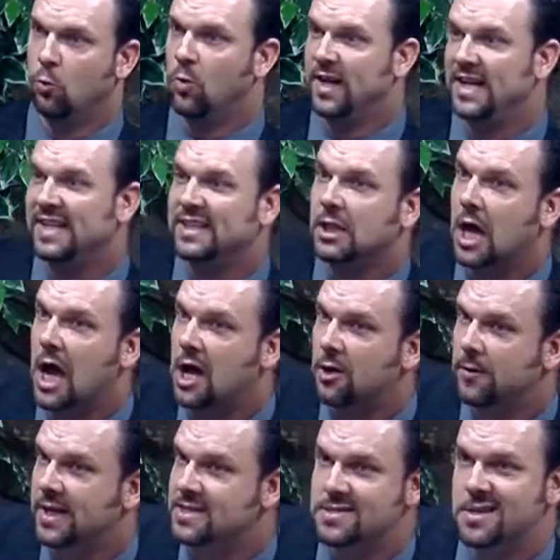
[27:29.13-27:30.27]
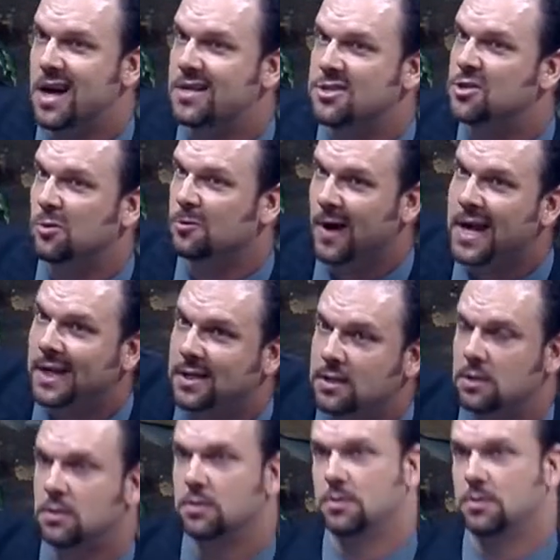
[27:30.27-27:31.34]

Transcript: Winning the lottery is not so great.